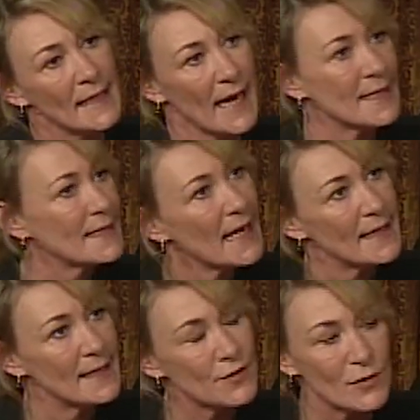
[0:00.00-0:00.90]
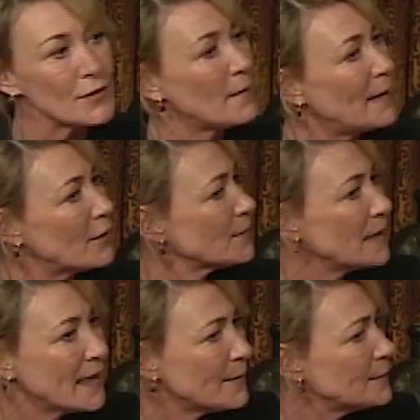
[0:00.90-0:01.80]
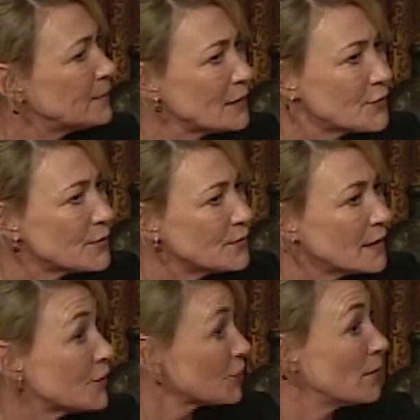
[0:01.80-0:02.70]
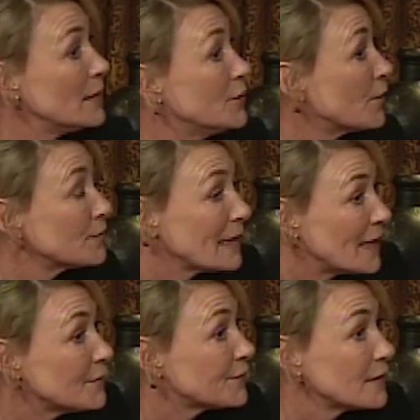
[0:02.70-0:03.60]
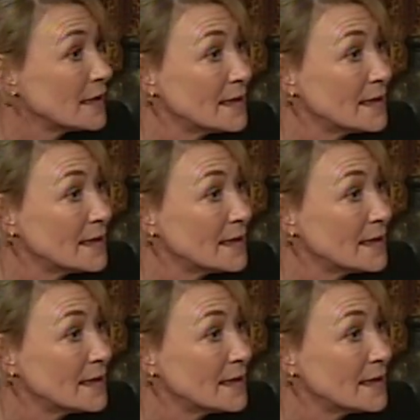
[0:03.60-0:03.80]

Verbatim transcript: And, and it's also about being able to uh, determine your own life.